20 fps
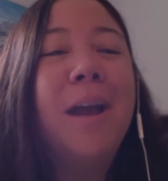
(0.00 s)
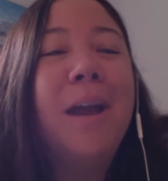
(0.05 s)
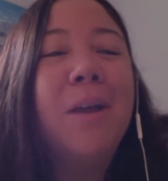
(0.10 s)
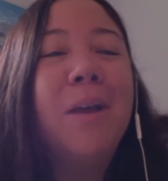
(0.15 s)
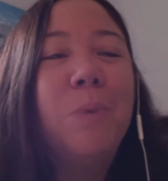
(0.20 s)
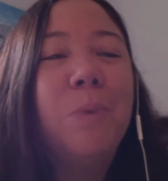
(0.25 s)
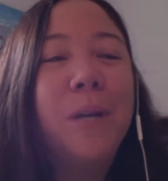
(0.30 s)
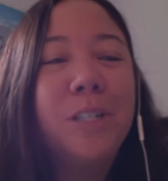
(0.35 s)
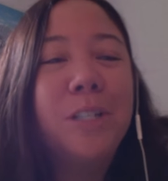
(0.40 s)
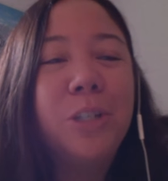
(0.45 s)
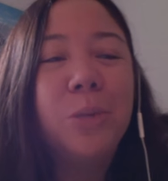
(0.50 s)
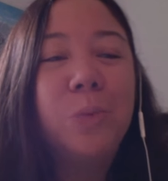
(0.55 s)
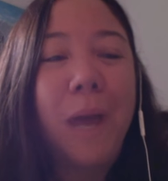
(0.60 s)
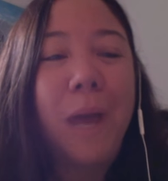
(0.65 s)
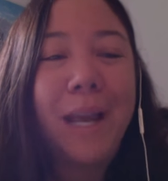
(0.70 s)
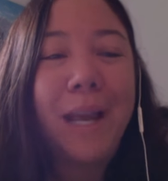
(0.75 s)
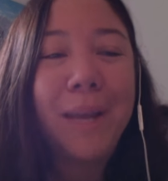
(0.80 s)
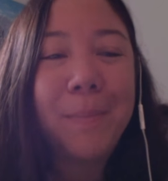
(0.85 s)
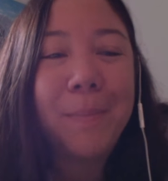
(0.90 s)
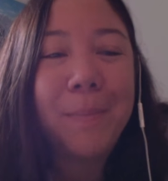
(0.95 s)
want to
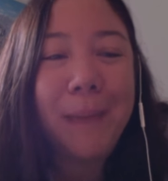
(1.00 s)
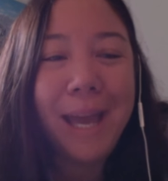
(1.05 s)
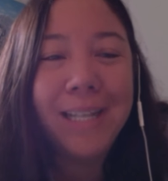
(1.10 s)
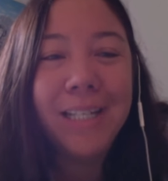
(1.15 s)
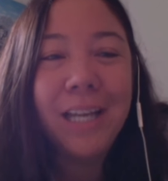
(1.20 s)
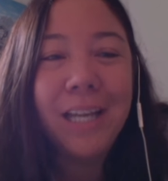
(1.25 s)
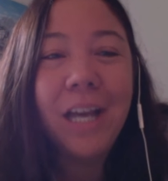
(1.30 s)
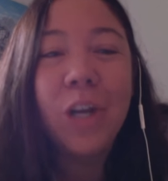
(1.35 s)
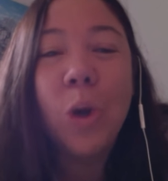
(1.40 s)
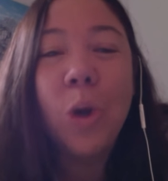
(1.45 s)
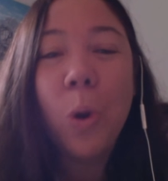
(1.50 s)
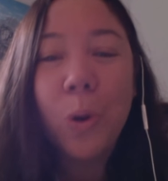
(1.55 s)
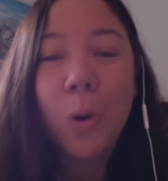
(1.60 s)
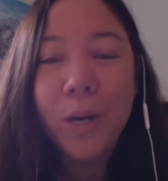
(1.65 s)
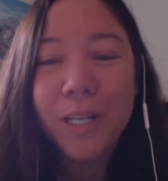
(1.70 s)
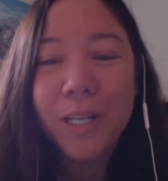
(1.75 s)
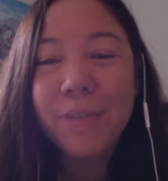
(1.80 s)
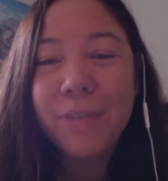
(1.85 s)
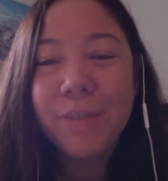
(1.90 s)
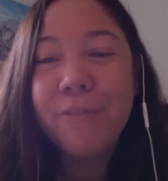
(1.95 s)
recommend
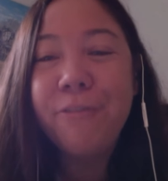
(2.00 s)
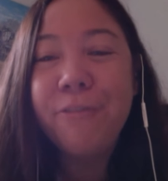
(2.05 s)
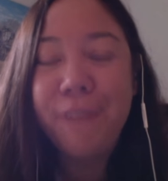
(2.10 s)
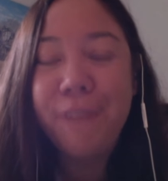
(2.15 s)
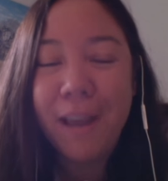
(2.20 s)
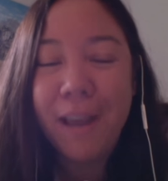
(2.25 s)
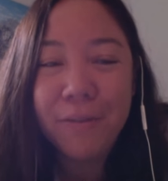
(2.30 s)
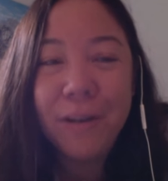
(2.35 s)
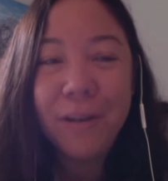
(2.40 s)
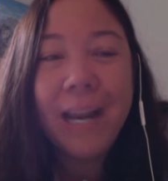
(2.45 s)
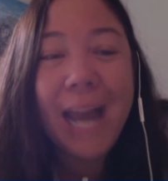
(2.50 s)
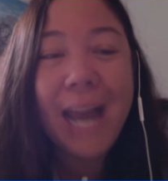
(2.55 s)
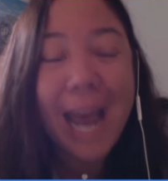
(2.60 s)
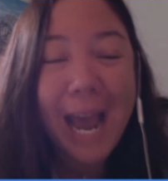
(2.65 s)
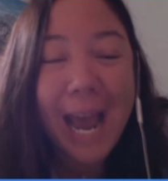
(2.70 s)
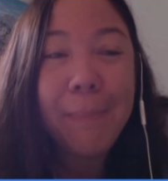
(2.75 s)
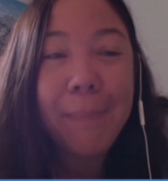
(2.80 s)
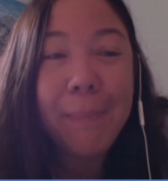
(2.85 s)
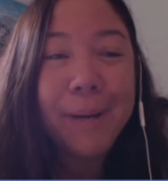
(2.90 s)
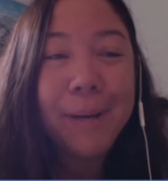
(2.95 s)
Cora's favorite
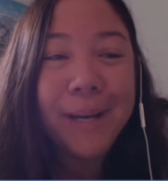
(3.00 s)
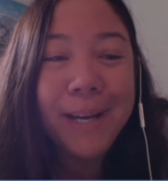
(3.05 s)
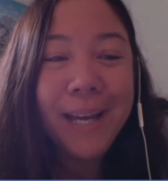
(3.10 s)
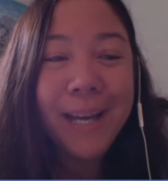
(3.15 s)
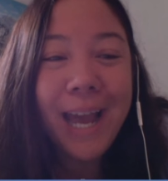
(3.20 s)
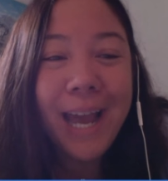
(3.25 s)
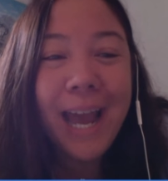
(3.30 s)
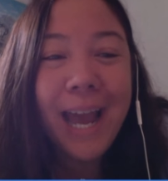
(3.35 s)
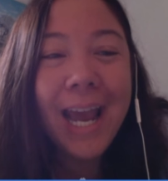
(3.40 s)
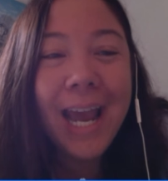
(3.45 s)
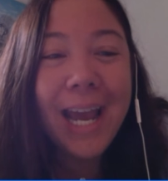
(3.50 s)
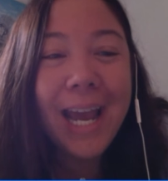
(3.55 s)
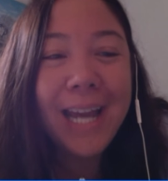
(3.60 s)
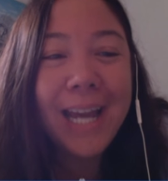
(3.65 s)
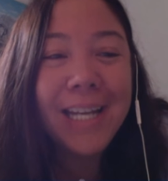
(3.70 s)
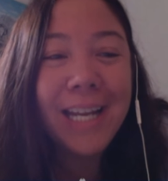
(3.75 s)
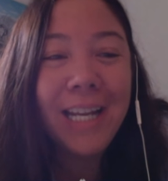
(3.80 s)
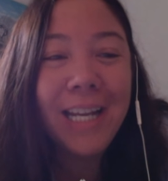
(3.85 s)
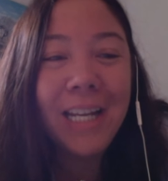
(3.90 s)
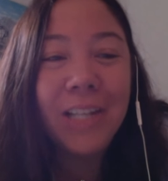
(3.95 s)
app, and
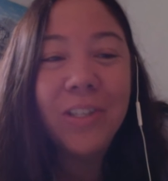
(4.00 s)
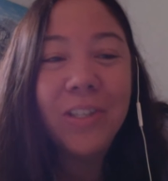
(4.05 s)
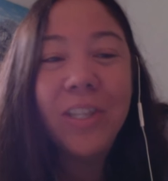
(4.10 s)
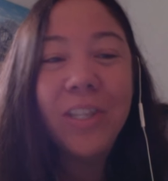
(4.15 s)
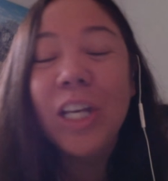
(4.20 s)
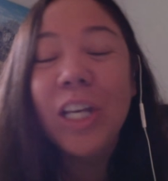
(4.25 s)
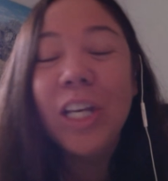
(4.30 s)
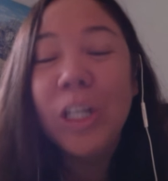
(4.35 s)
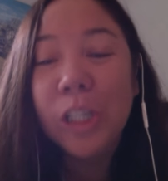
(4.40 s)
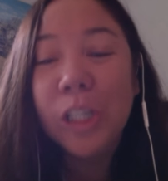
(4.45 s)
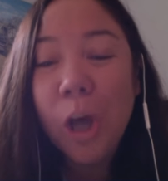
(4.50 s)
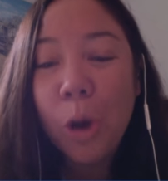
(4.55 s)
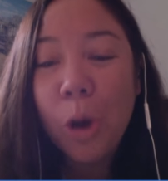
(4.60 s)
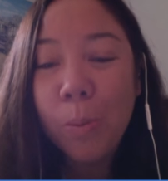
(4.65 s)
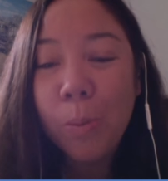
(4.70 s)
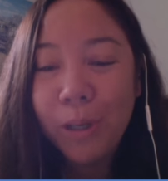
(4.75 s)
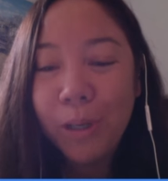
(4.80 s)
it is the Global